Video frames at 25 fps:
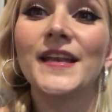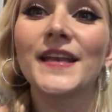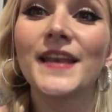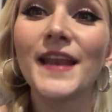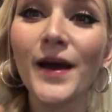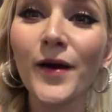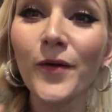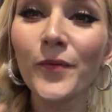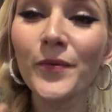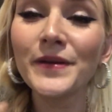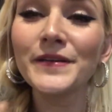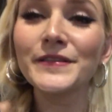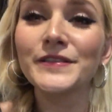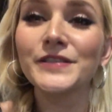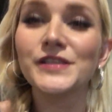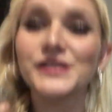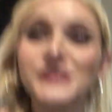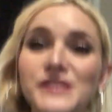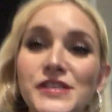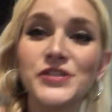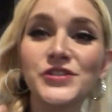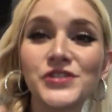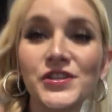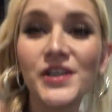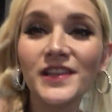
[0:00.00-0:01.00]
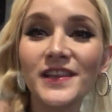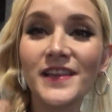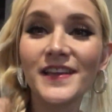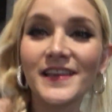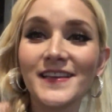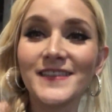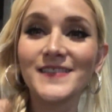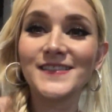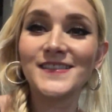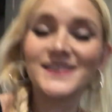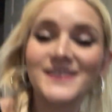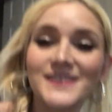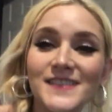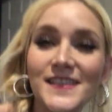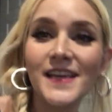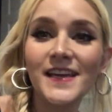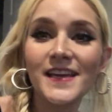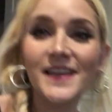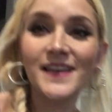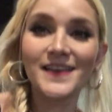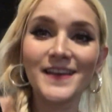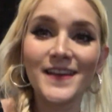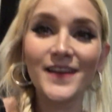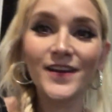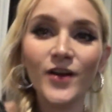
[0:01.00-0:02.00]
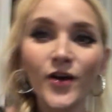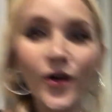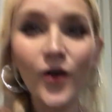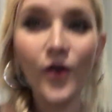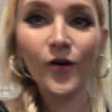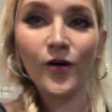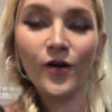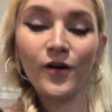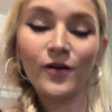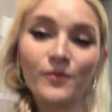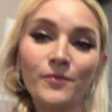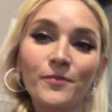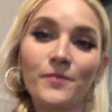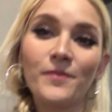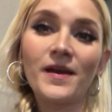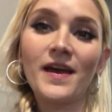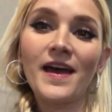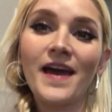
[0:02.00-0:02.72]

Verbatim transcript: Now we just chilling, sitting at home.